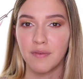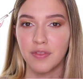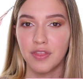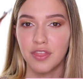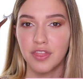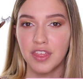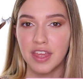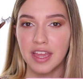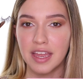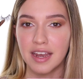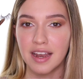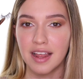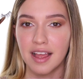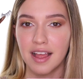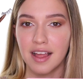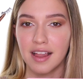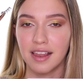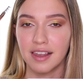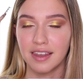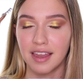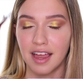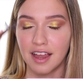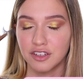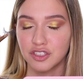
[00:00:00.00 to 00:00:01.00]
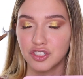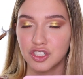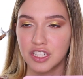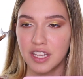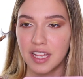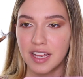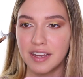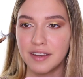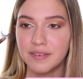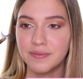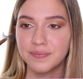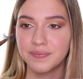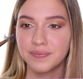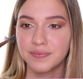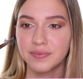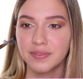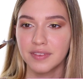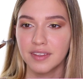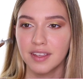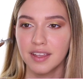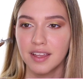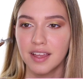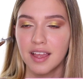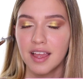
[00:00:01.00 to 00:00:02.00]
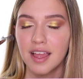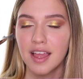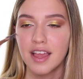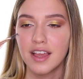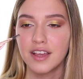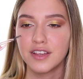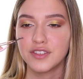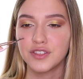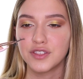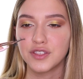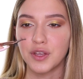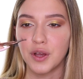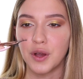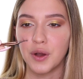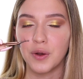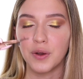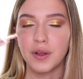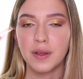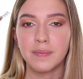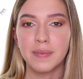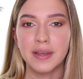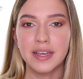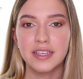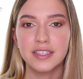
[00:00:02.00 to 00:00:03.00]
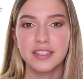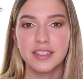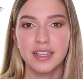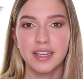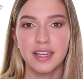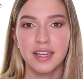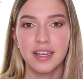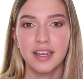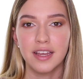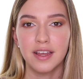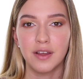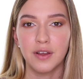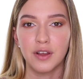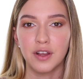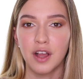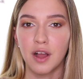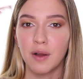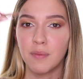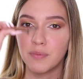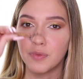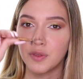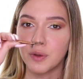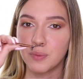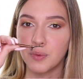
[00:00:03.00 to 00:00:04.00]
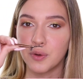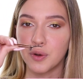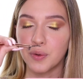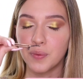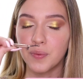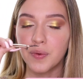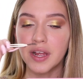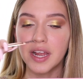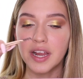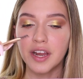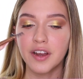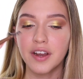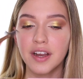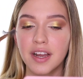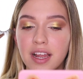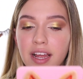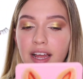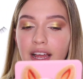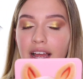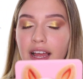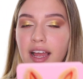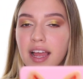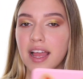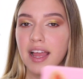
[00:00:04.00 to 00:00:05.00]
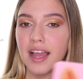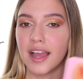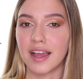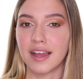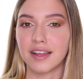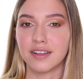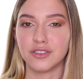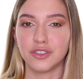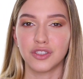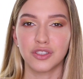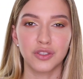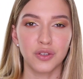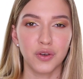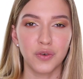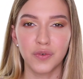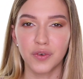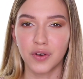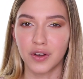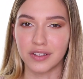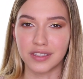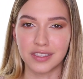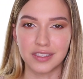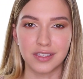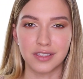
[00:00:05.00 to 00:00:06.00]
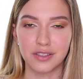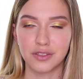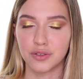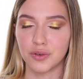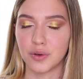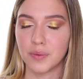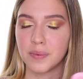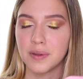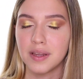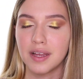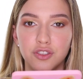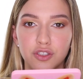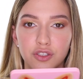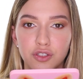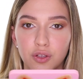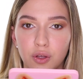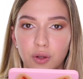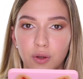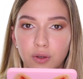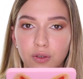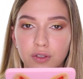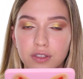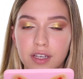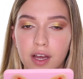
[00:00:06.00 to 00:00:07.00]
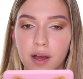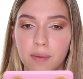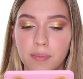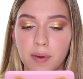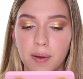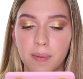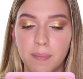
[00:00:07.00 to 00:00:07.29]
thin lash line, so it makes it comfortable to wear and just overall easy to apply. Just hold up a